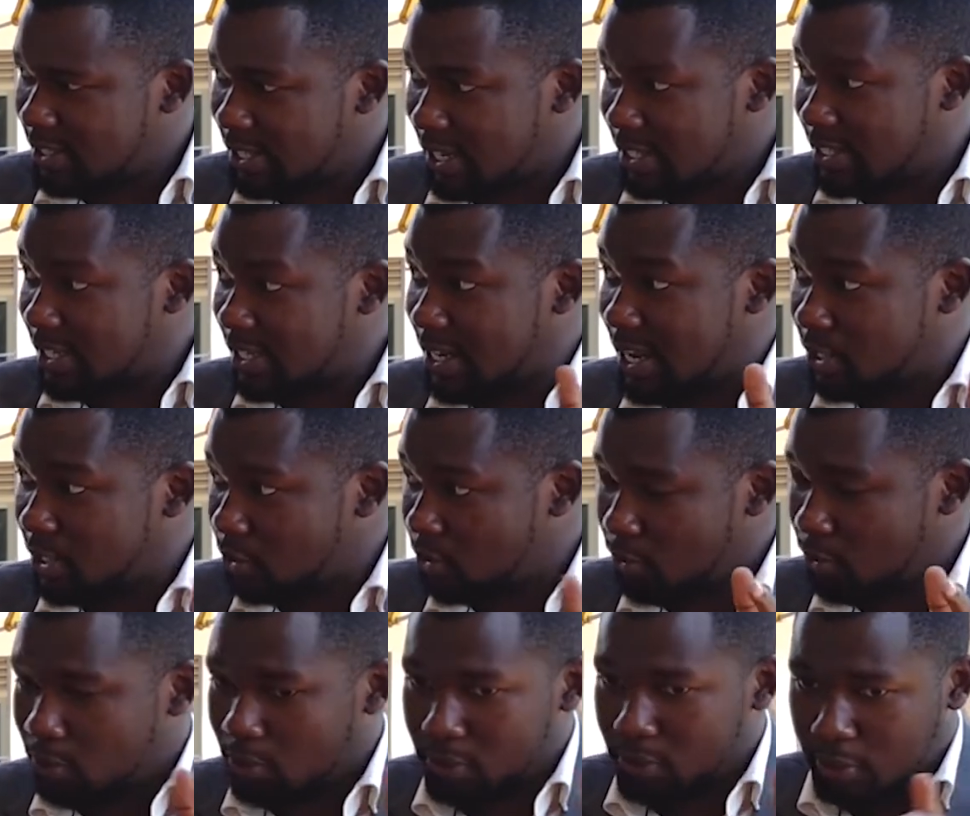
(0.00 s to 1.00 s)
That's the
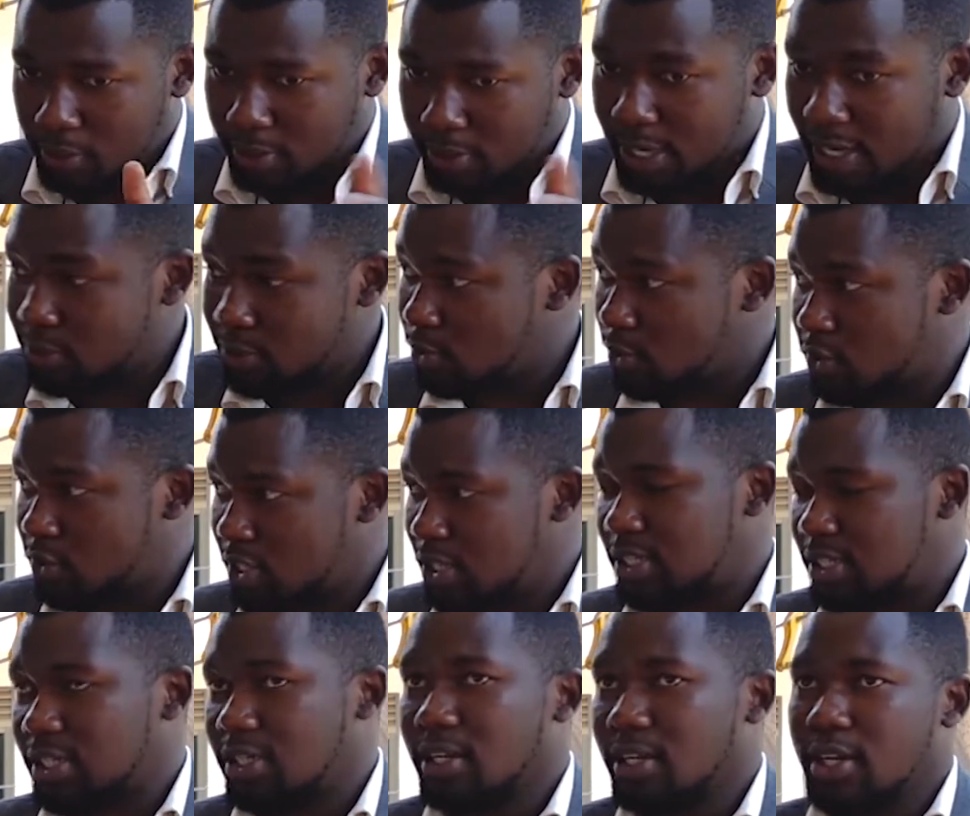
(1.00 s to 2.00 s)
National Youth Council
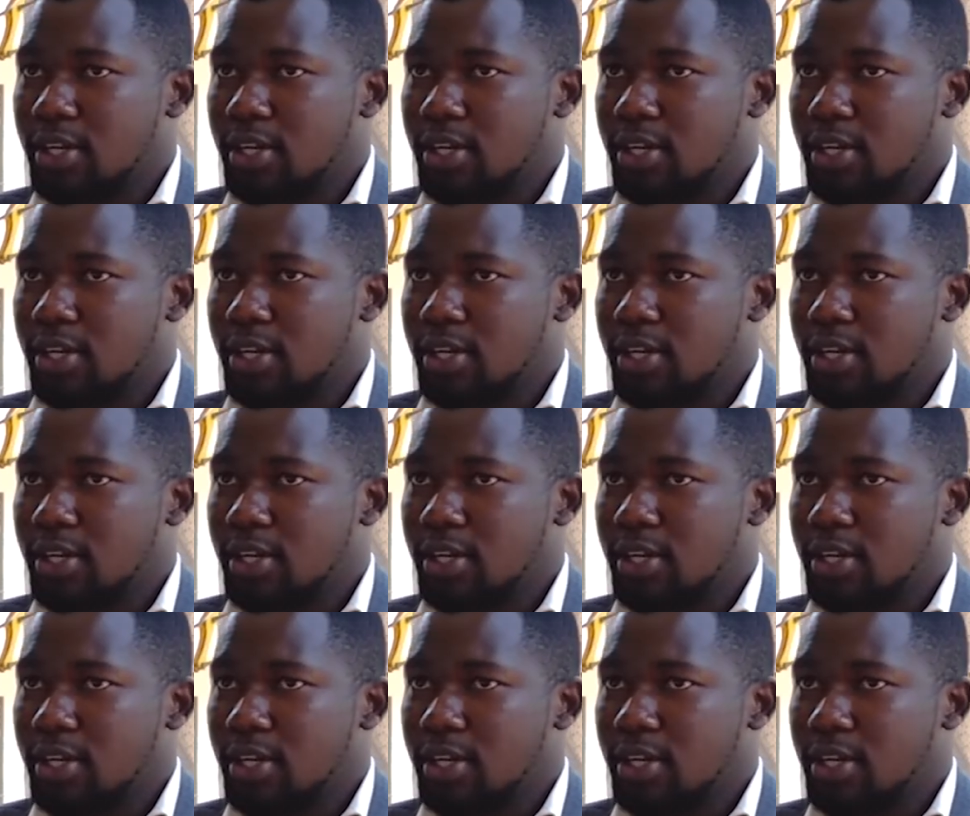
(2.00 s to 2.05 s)
seating.